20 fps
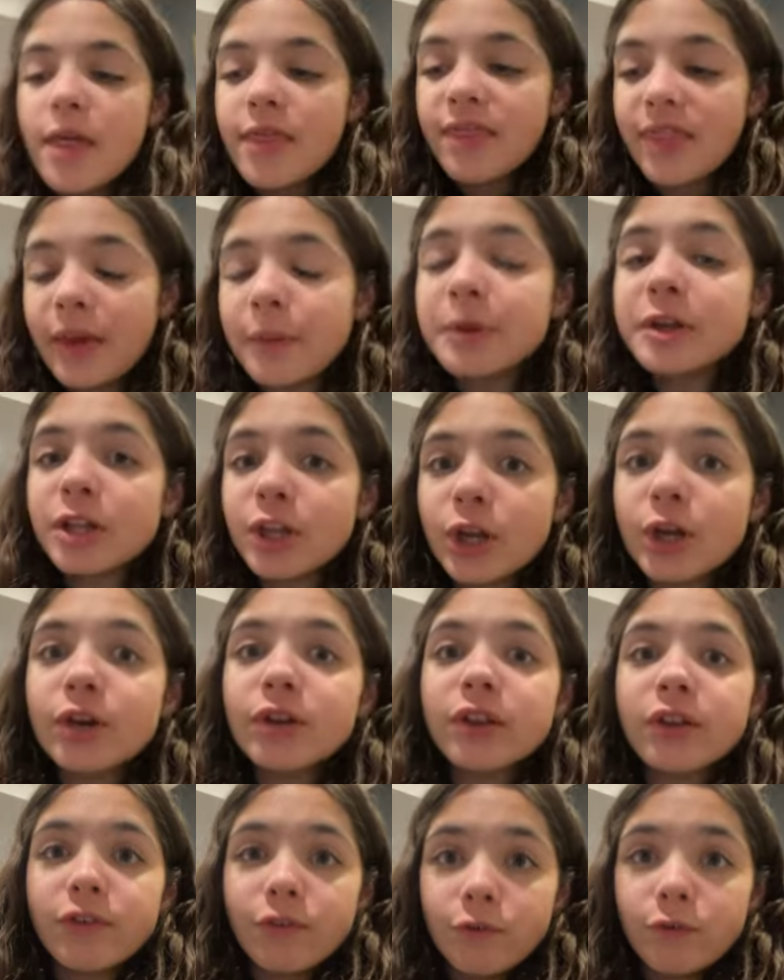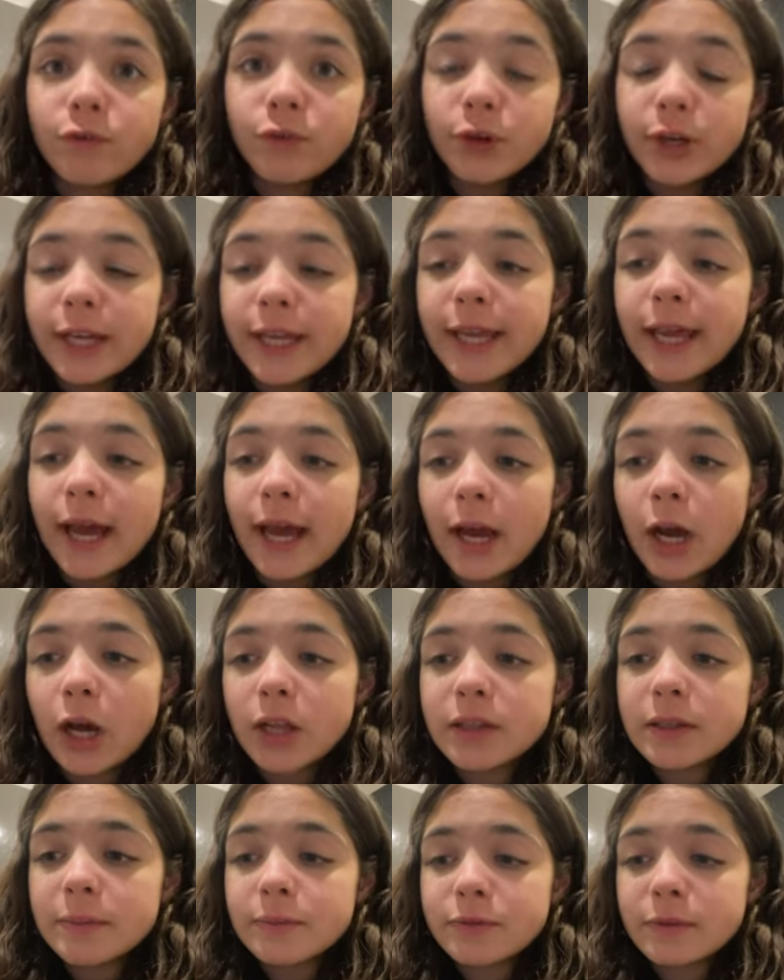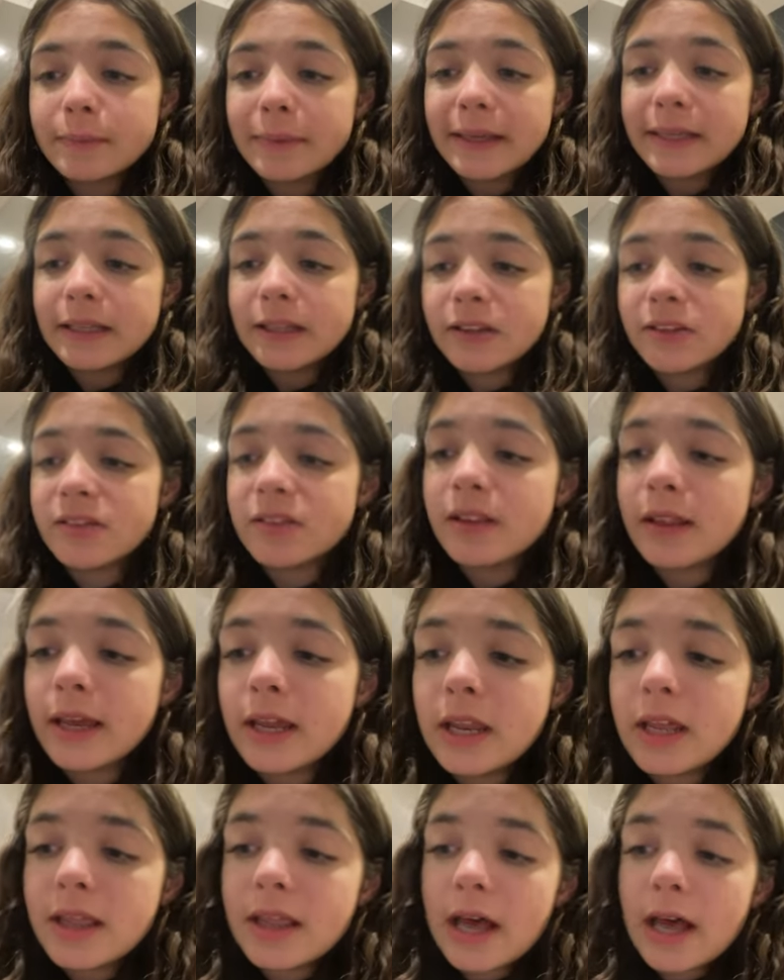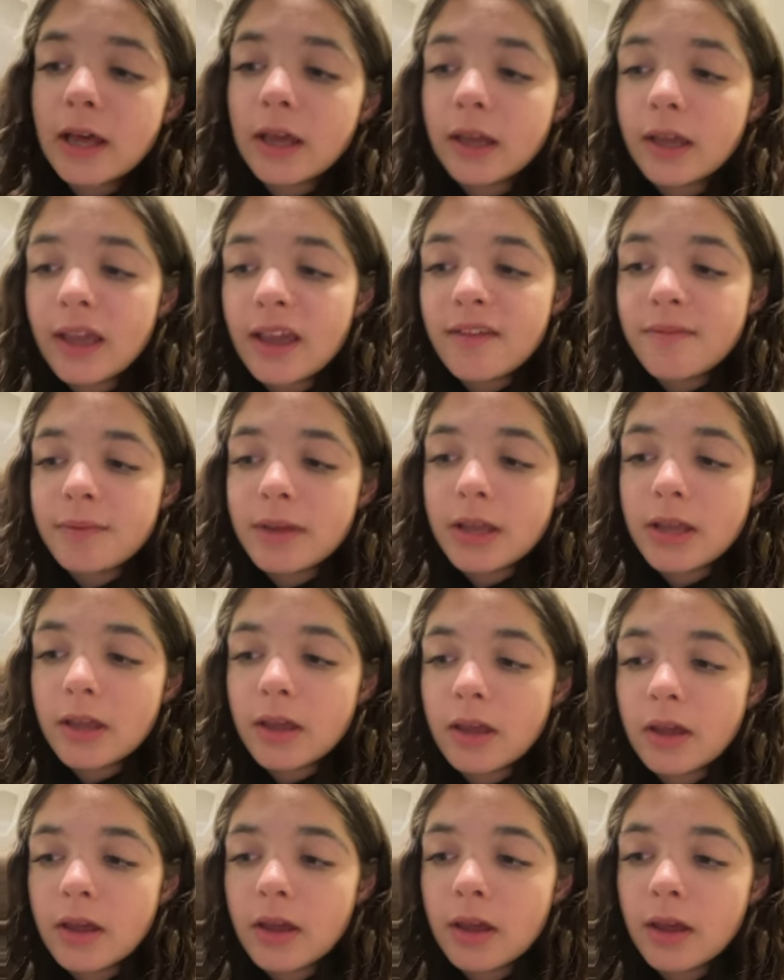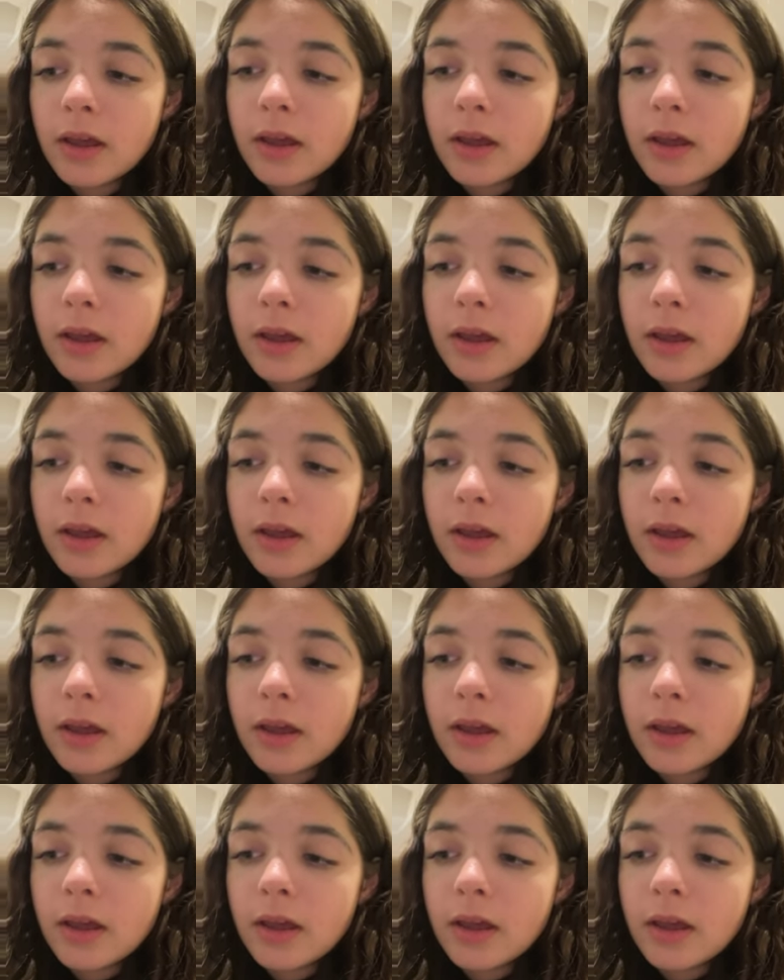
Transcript: They were literally free. I got them from like this lady that gave me,